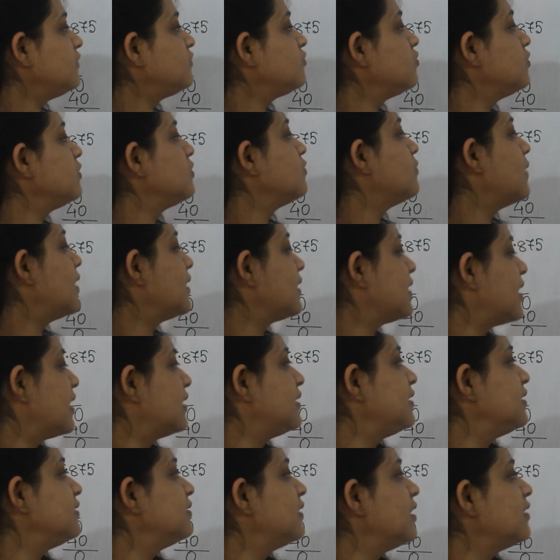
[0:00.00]
So you are
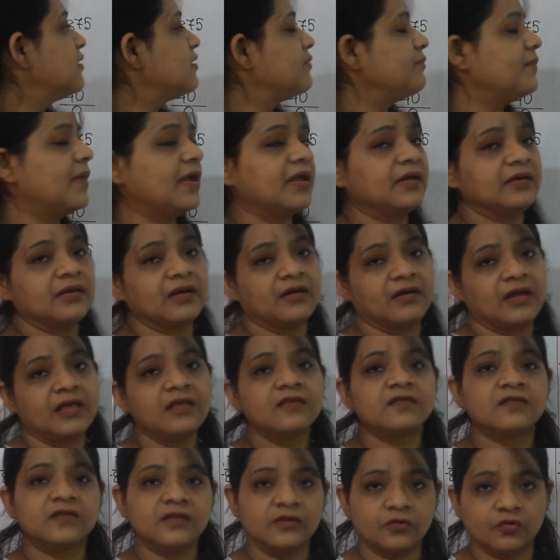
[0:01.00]
getting the remainder
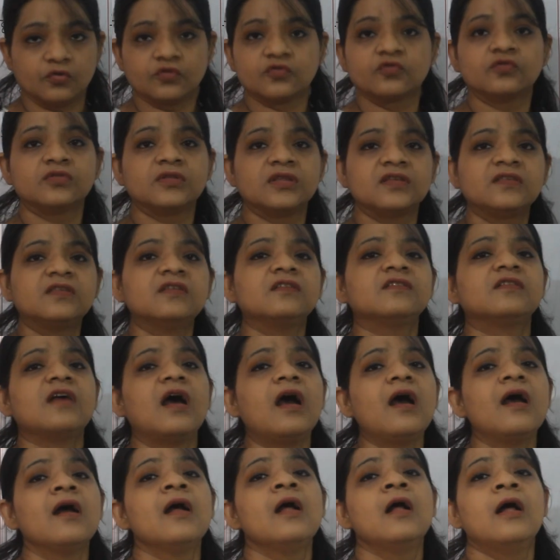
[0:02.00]
as 0. So this is a
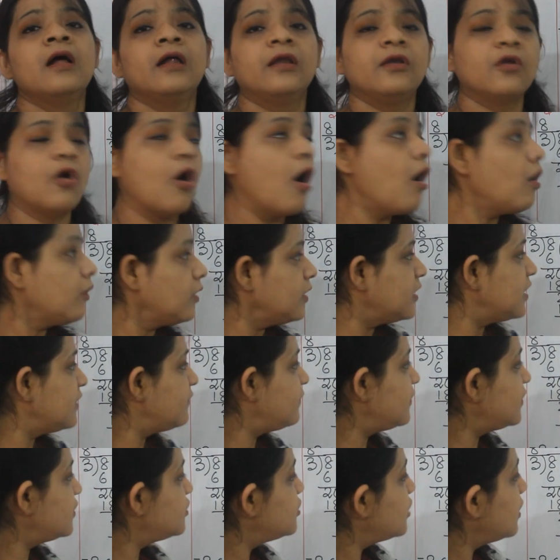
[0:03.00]
long
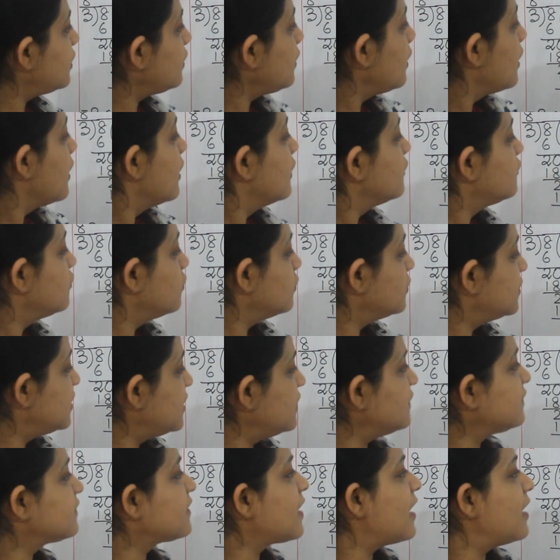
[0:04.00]
division. So
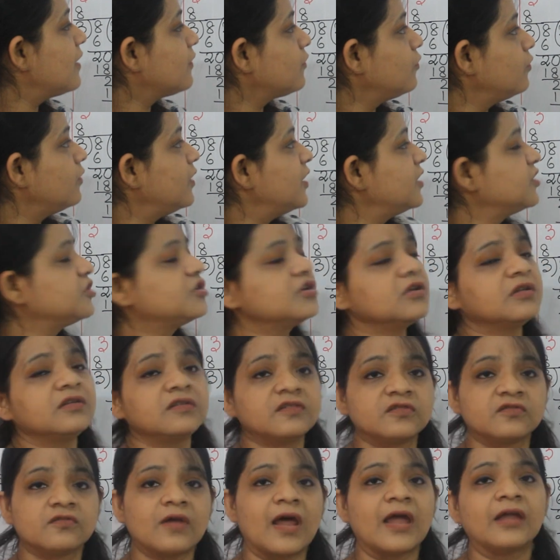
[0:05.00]
these
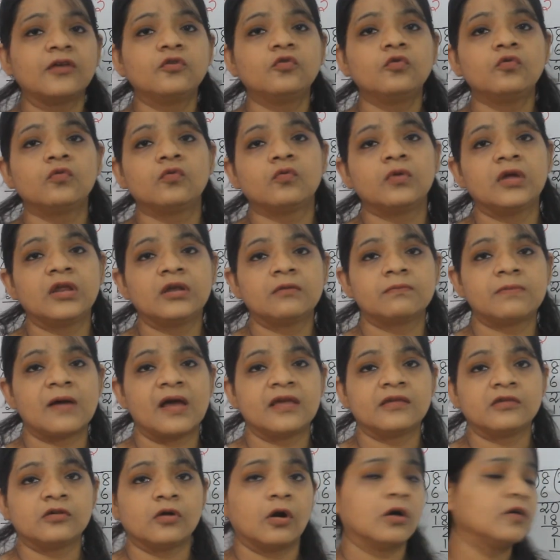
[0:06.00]
calculations, try to do it
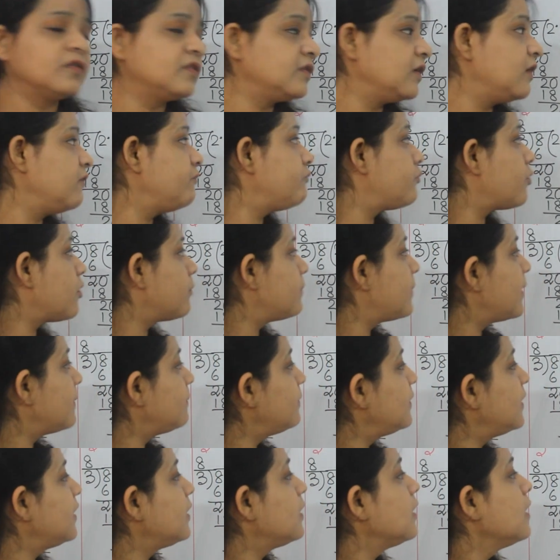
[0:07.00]
by yourself.
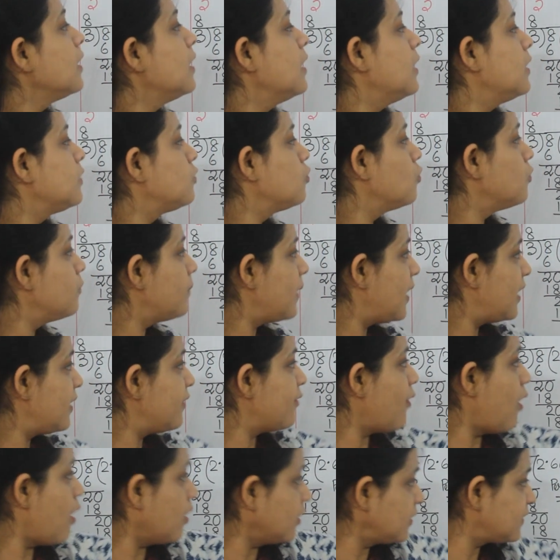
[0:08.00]
Probably you may
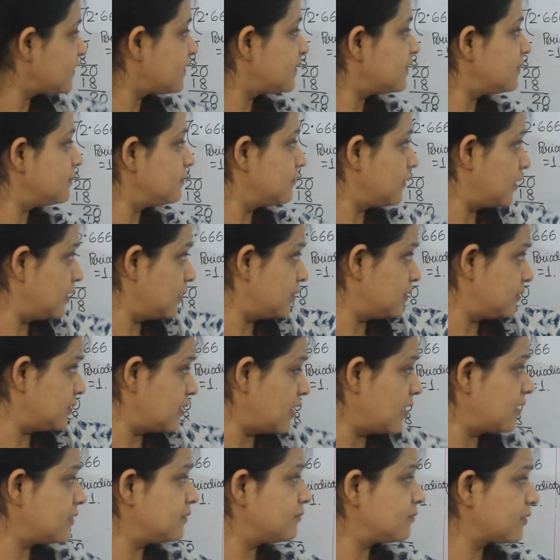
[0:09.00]
not,
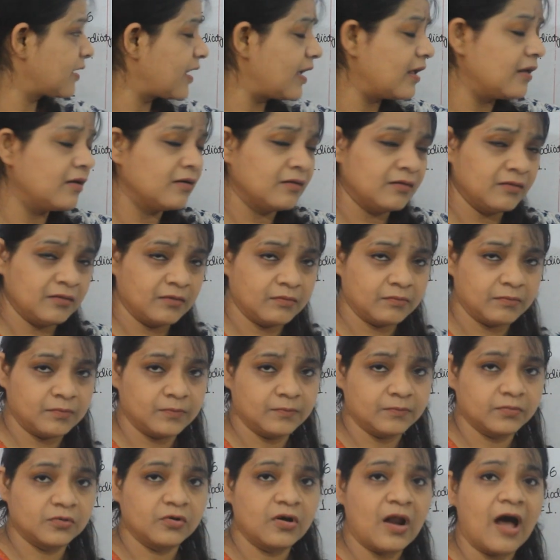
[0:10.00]

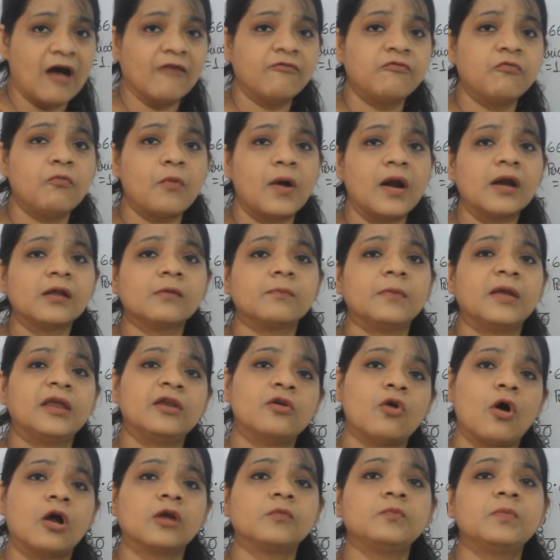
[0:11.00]
the rough work may
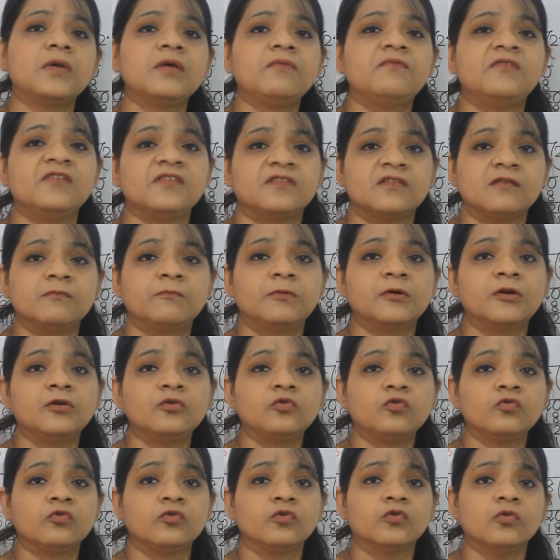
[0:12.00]
not be
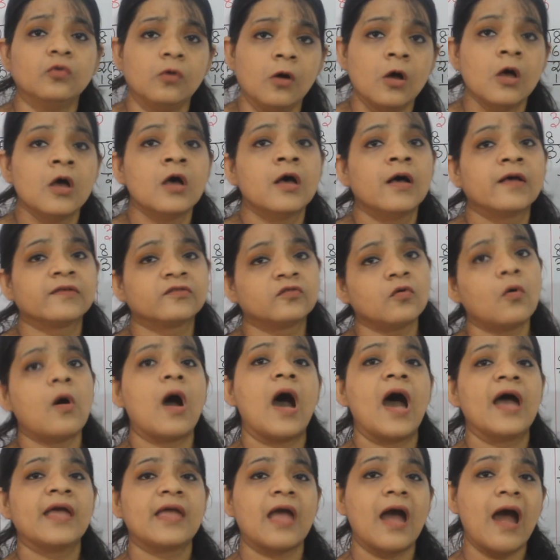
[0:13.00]
visible to you. So
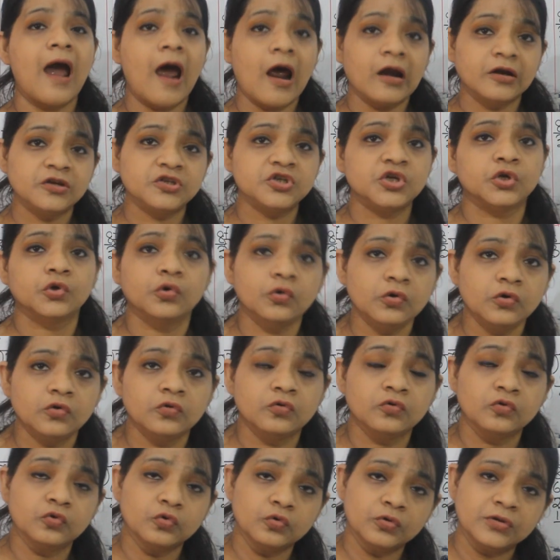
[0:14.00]
I urge you
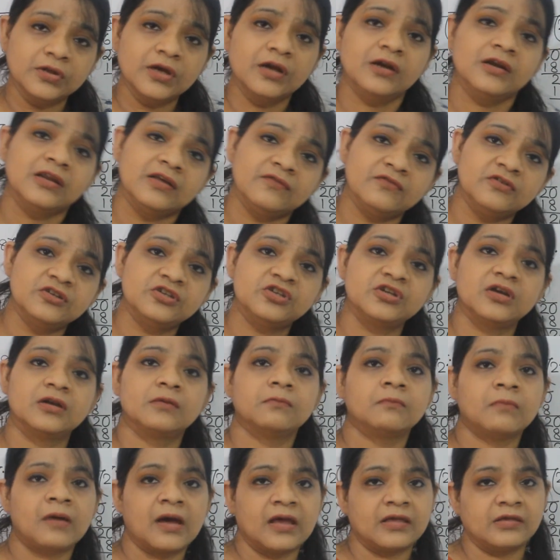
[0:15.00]
to do the
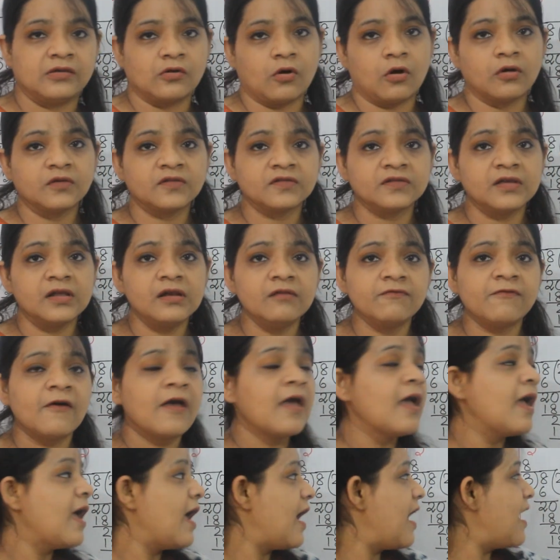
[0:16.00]
division by yourself
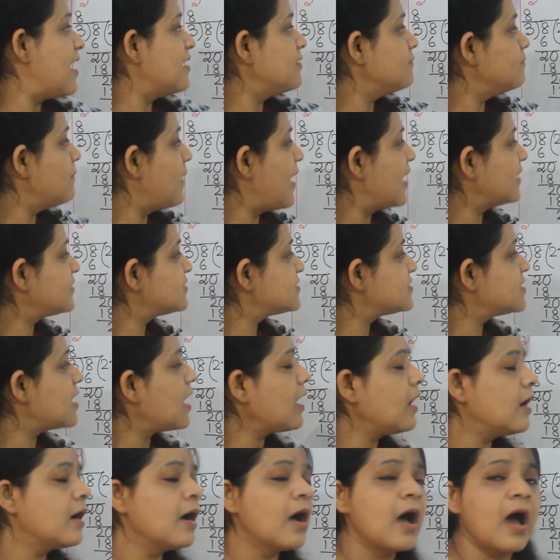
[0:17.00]
and match
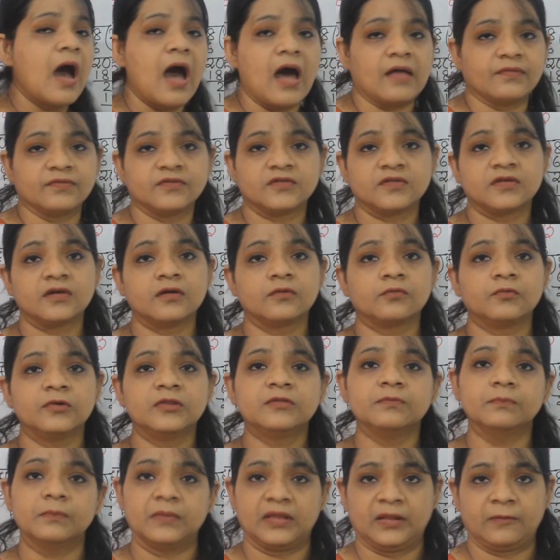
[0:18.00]
the answer
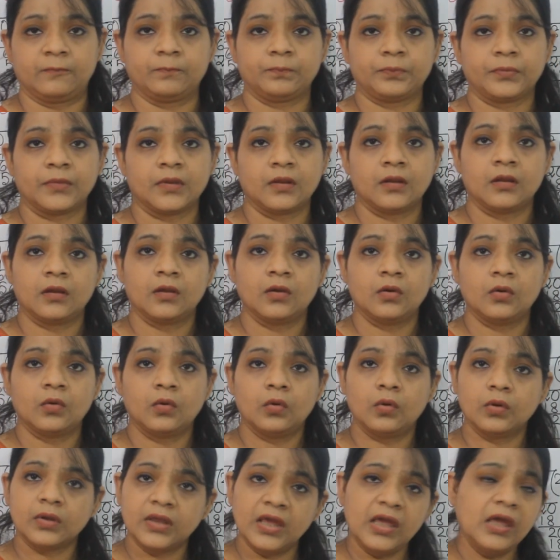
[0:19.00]
with me.
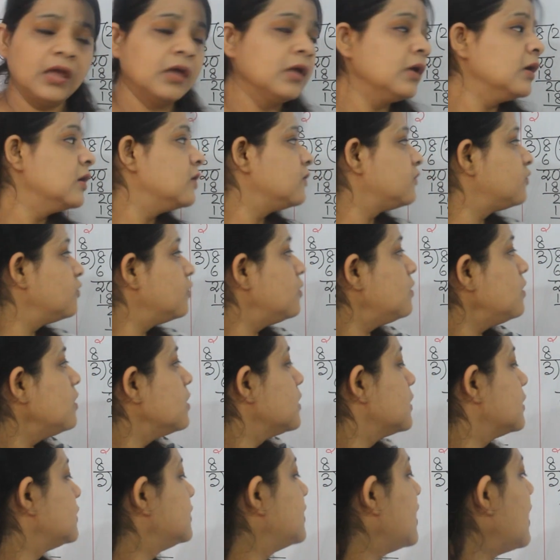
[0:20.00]
Okay, so
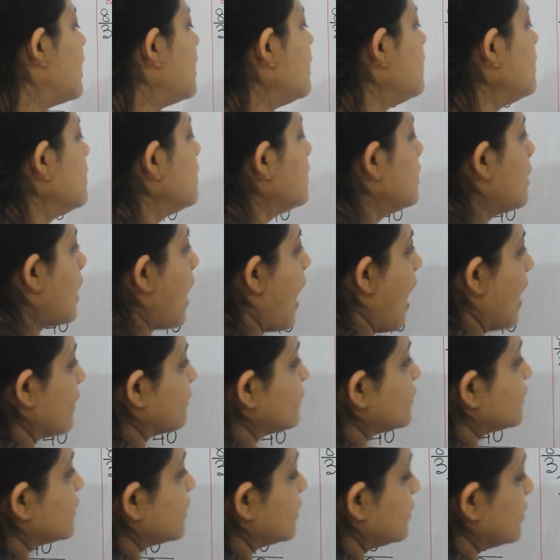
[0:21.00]
the answer